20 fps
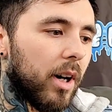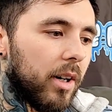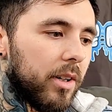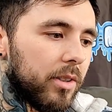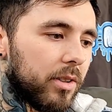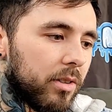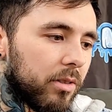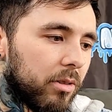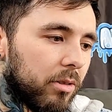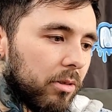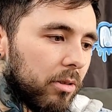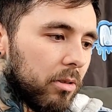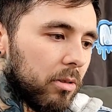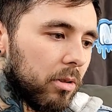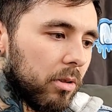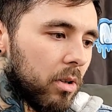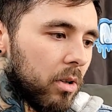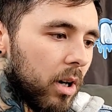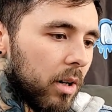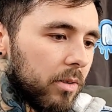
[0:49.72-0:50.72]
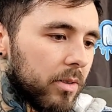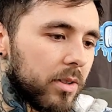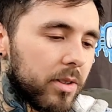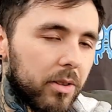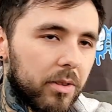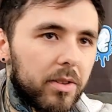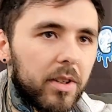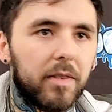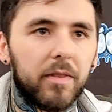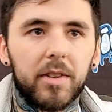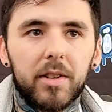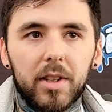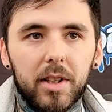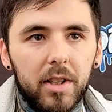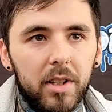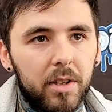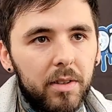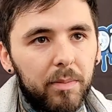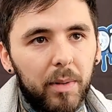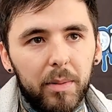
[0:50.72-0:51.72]
high school. I was still
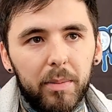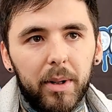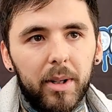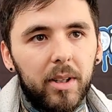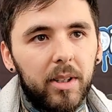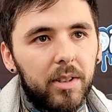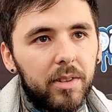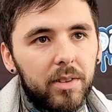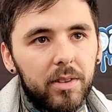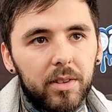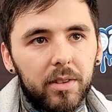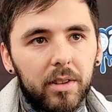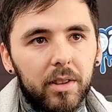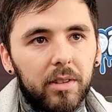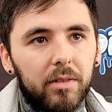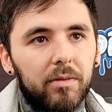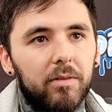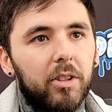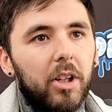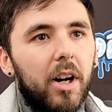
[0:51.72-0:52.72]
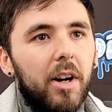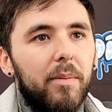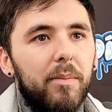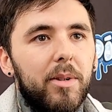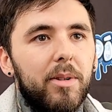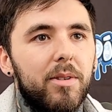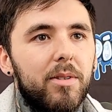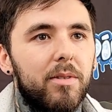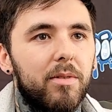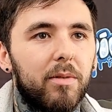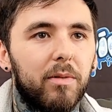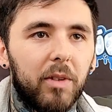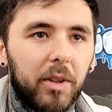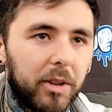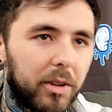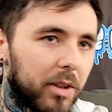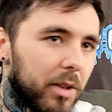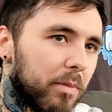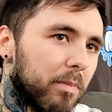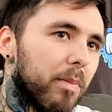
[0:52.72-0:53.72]
17. My parents like got me,
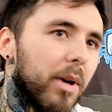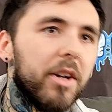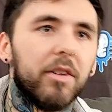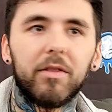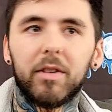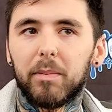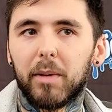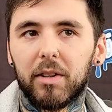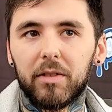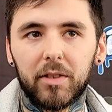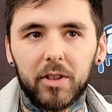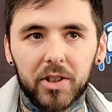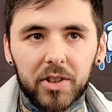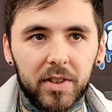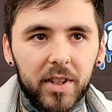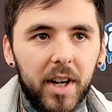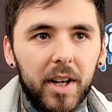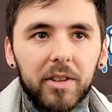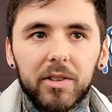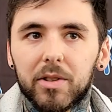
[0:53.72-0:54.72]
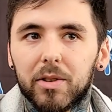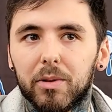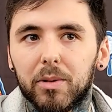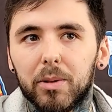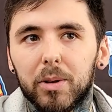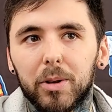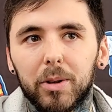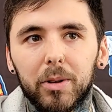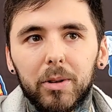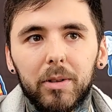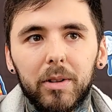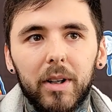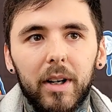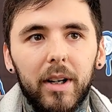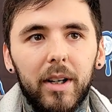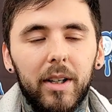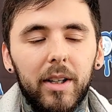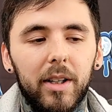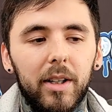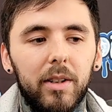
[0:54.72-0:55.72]
like they paid for my first tattoo.
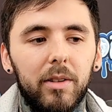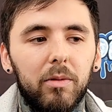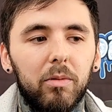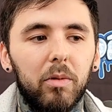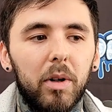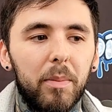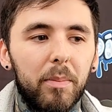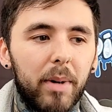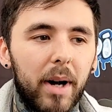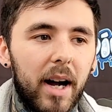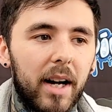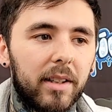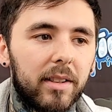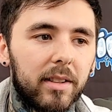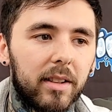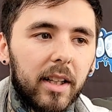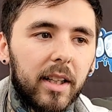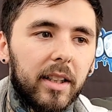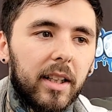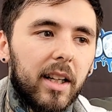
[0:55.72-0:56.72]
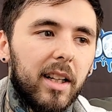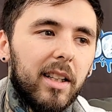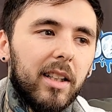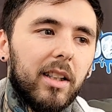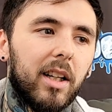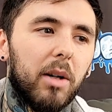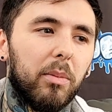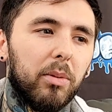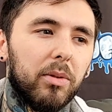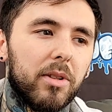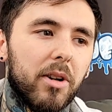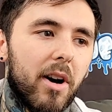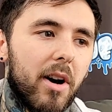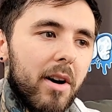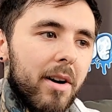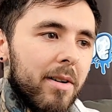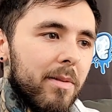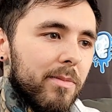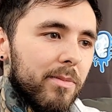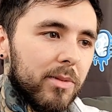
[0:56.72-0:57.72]
Uh, went back to that guy a couple
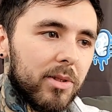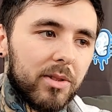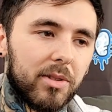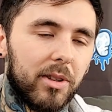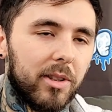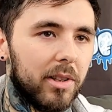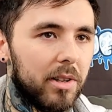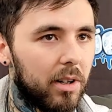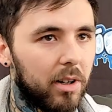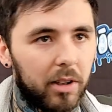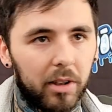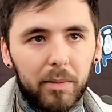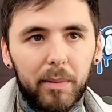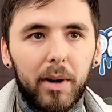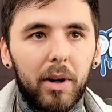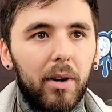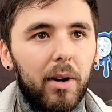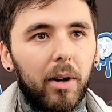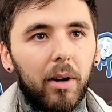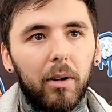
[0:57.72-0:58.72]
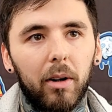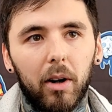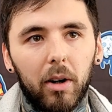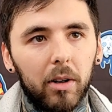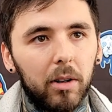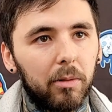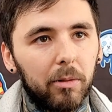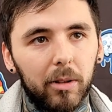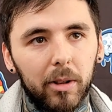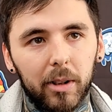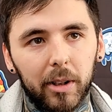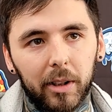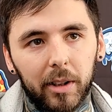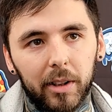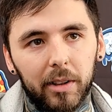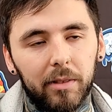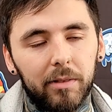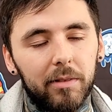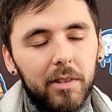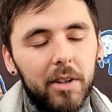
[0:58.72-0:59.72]
times, started talking about artwork
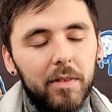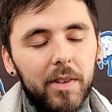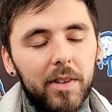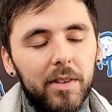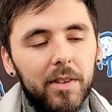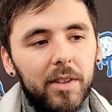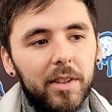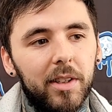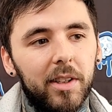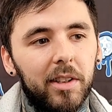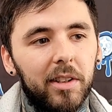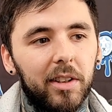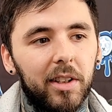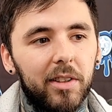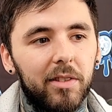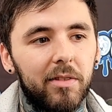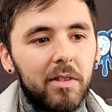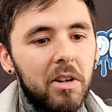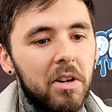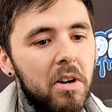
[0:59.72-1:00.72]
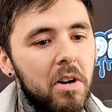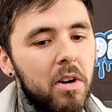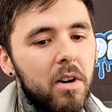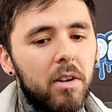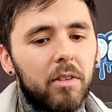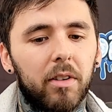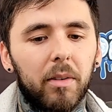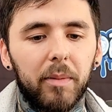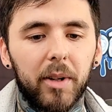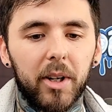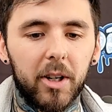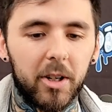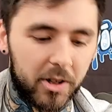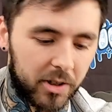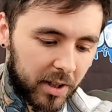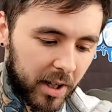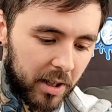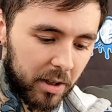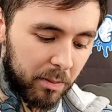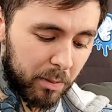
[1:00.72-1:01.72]
and everything, and then from there,
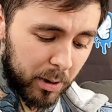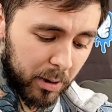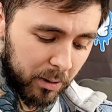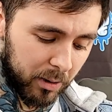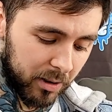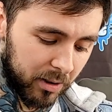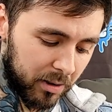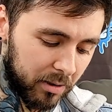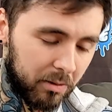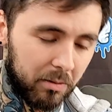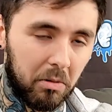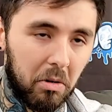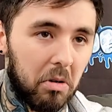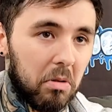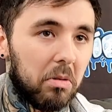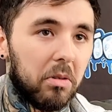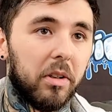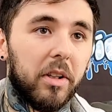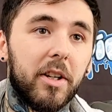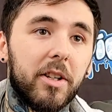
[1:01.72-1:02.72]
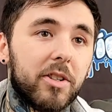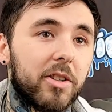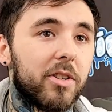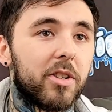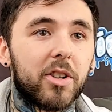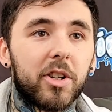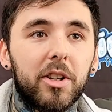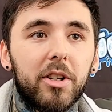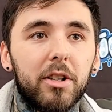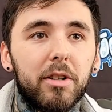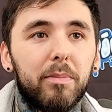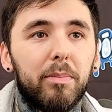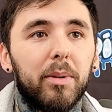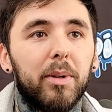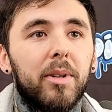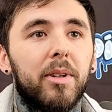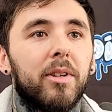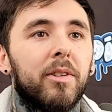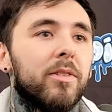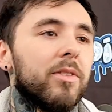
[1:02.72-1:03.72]
just kind of built a, a relationship
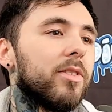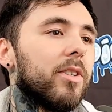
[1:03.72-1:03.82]
and